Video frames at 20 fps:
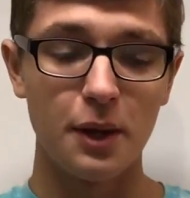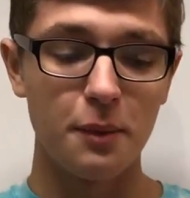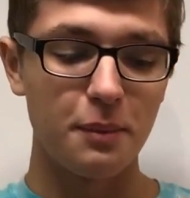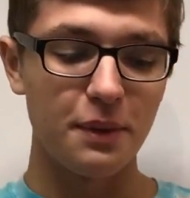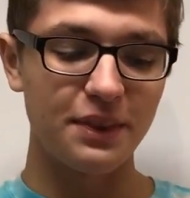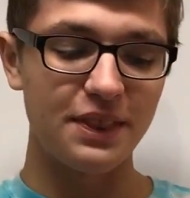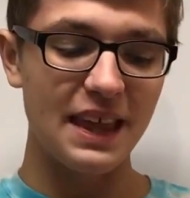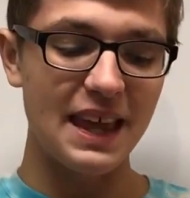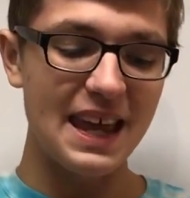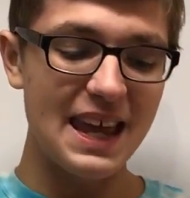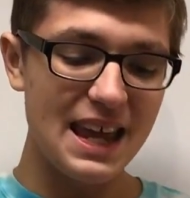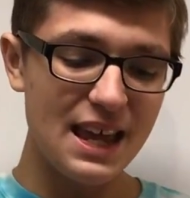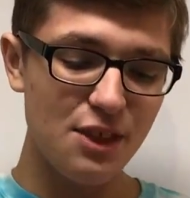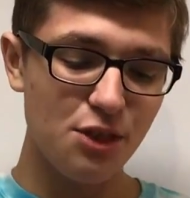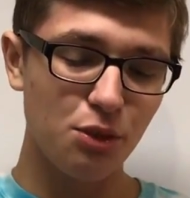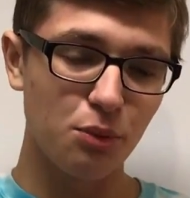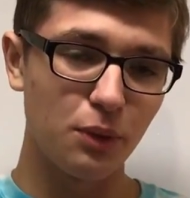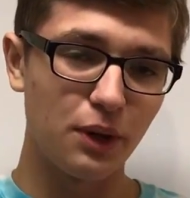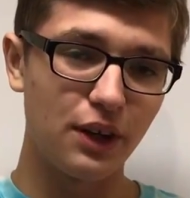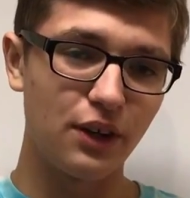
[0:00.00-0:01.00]
but the
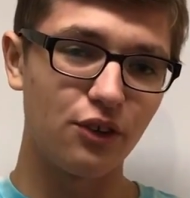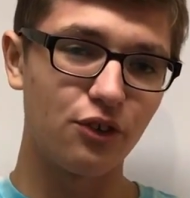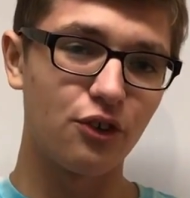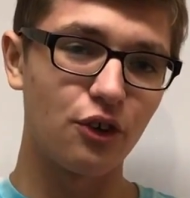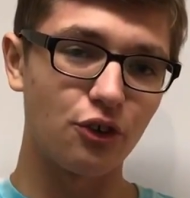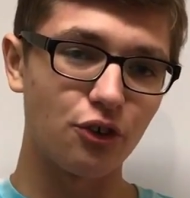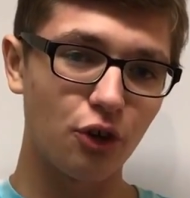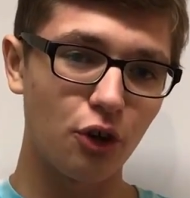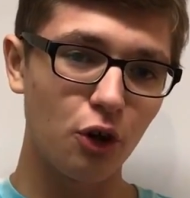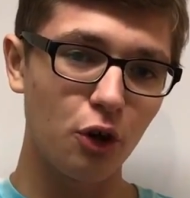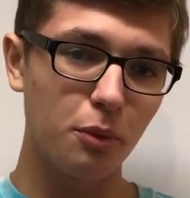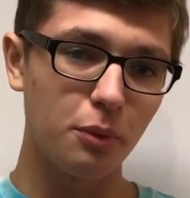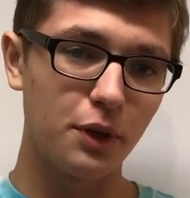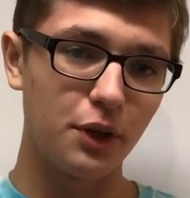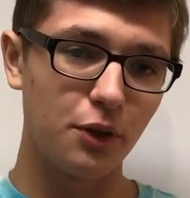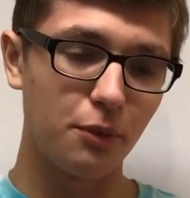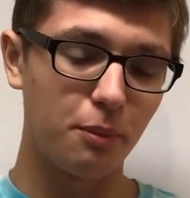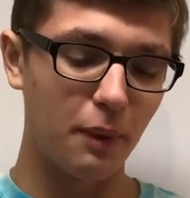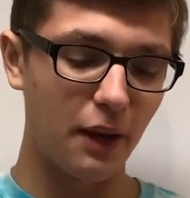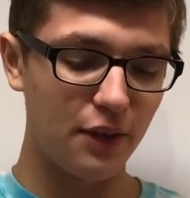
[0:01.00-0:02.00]
8th one is
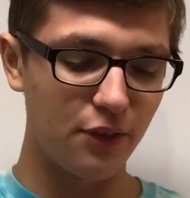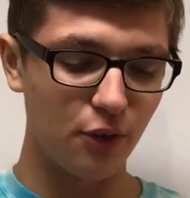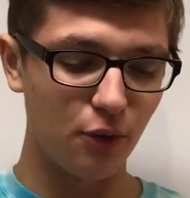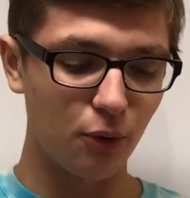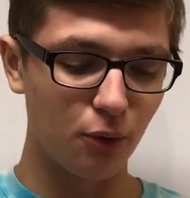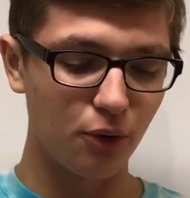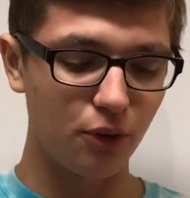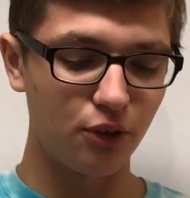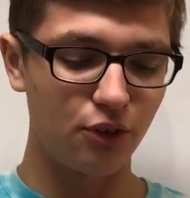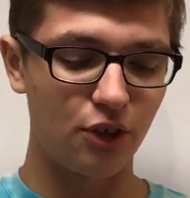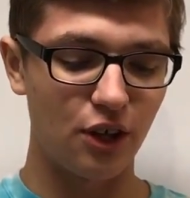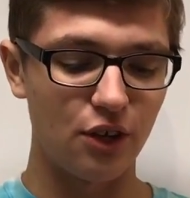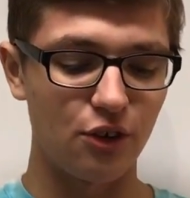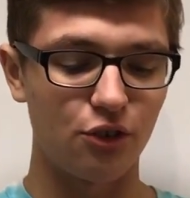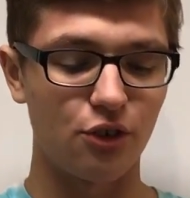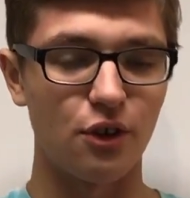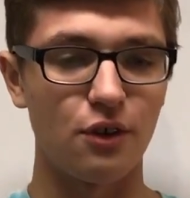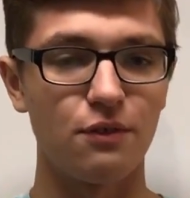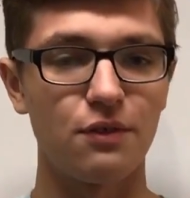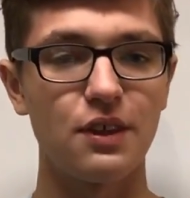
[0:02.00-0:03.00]
determined by the
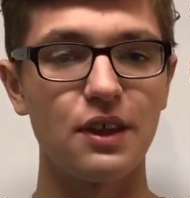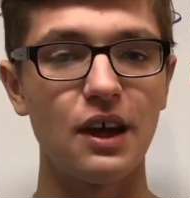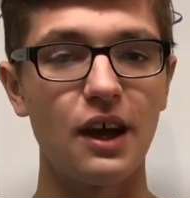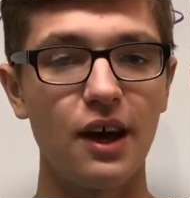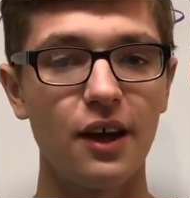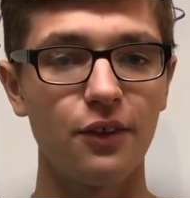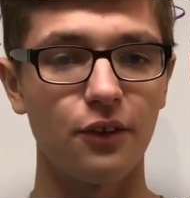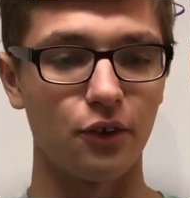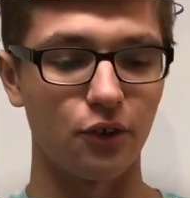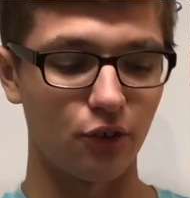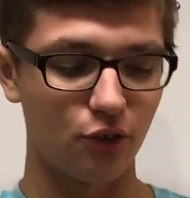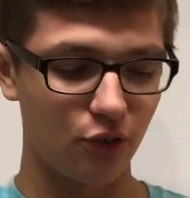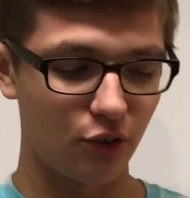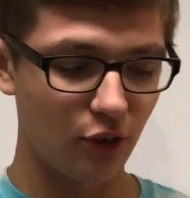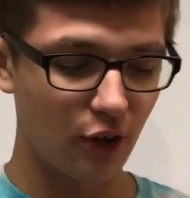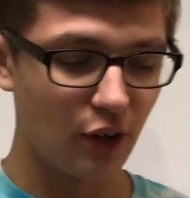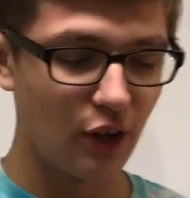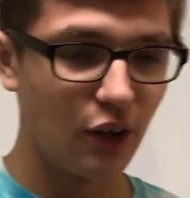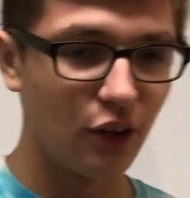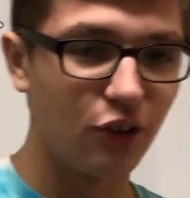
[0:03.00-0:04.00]
orientation of the others.
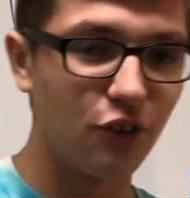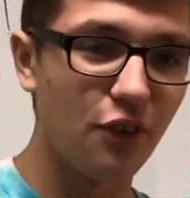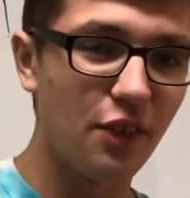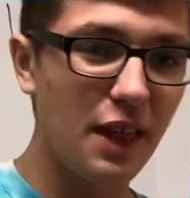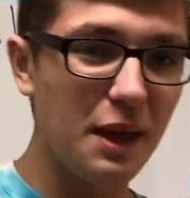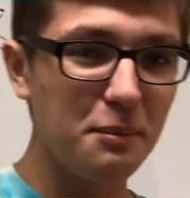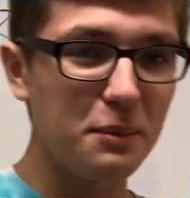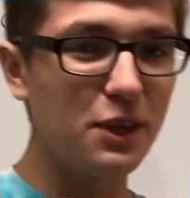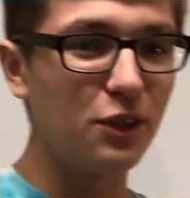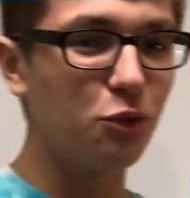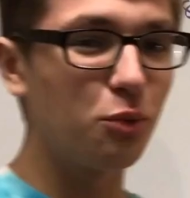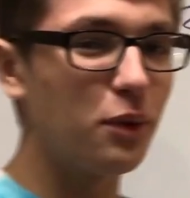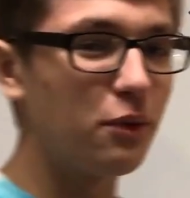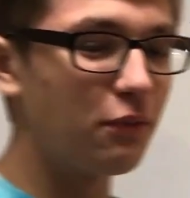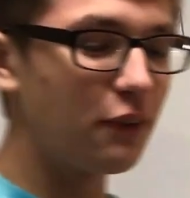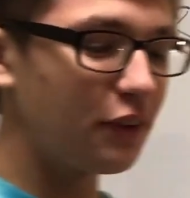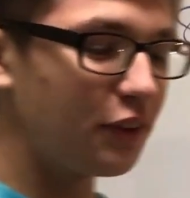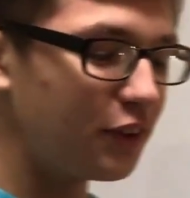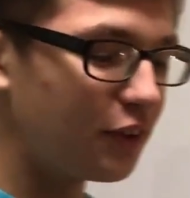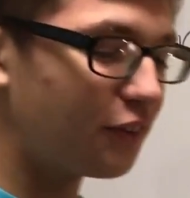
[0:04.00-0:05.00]
So that means we
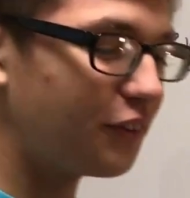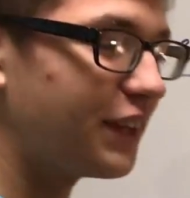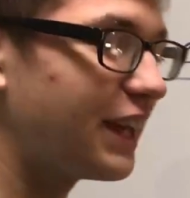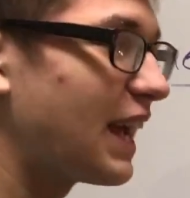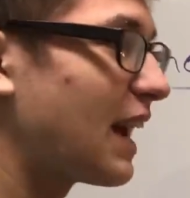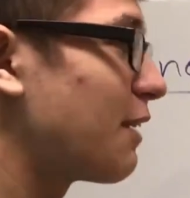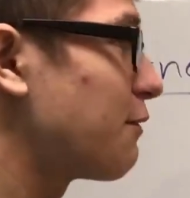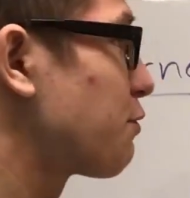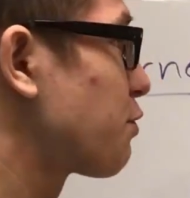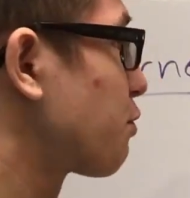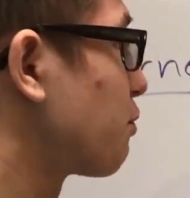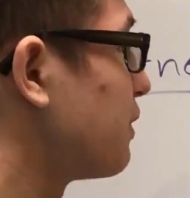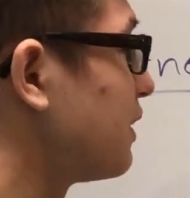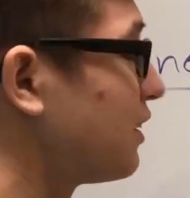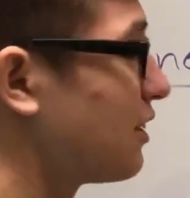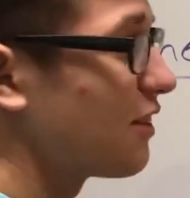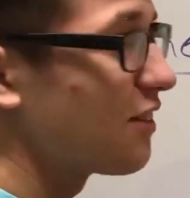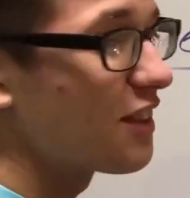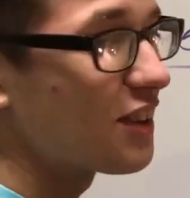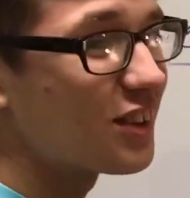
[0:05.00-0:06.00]
really only have 3
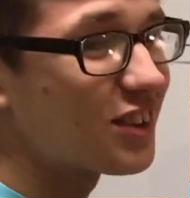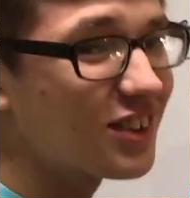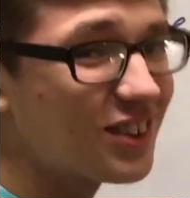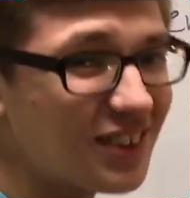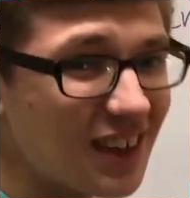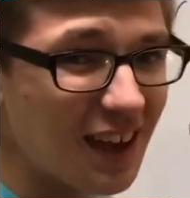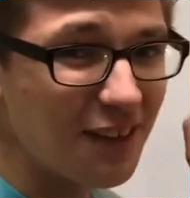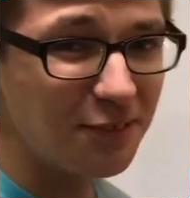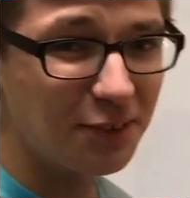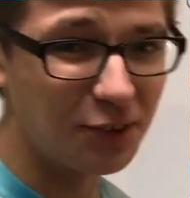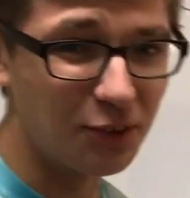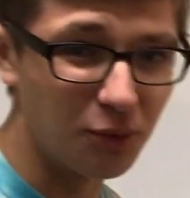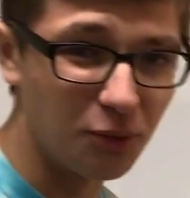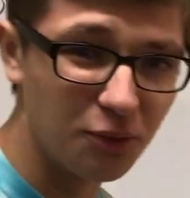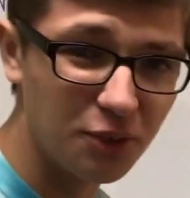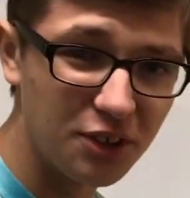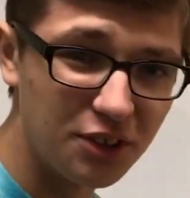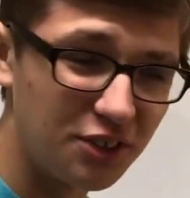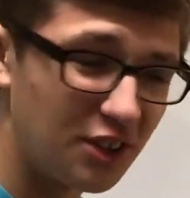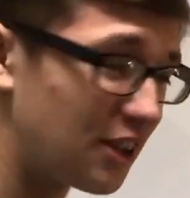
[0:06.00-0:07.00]
to the 7
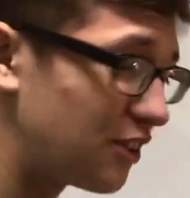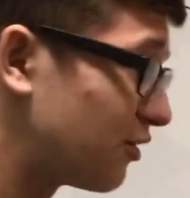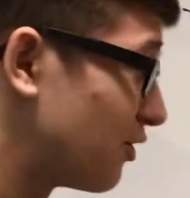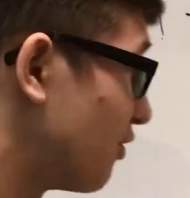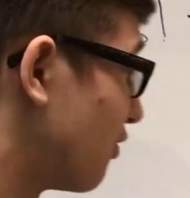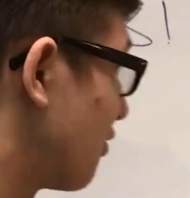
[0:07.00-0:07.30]
orientation